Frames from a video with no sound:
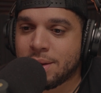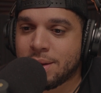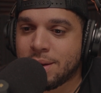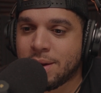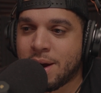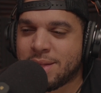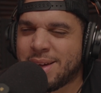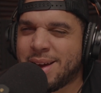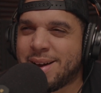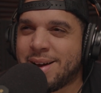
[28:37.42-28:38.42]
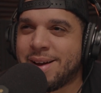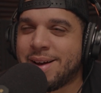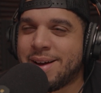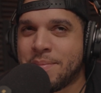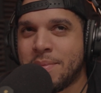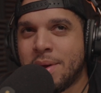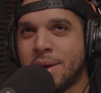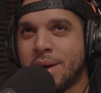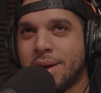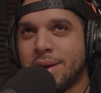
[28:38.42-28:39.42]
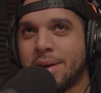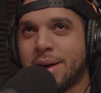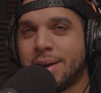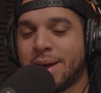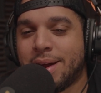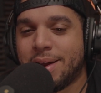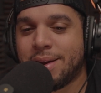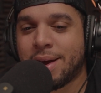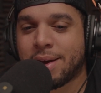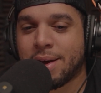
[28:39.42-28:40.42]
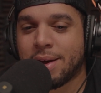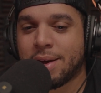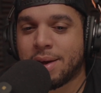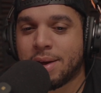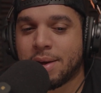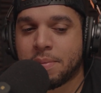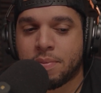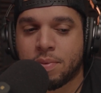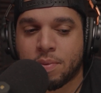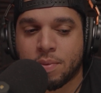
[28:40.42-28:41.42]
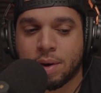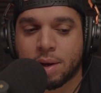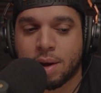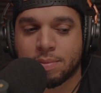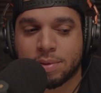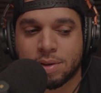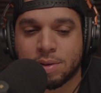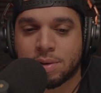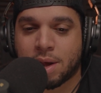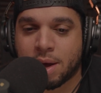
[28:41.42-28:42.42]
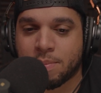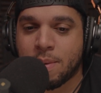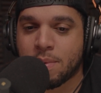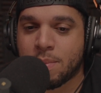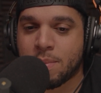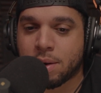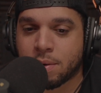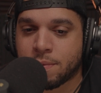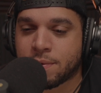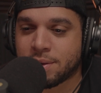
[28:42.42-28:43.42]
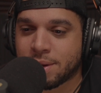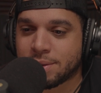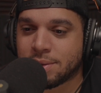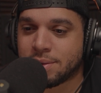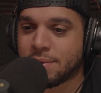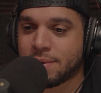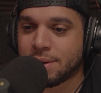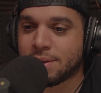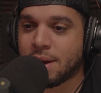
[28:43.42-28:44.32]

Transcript: I think a lot like when it comes to like people making ofrendas and stuff like that,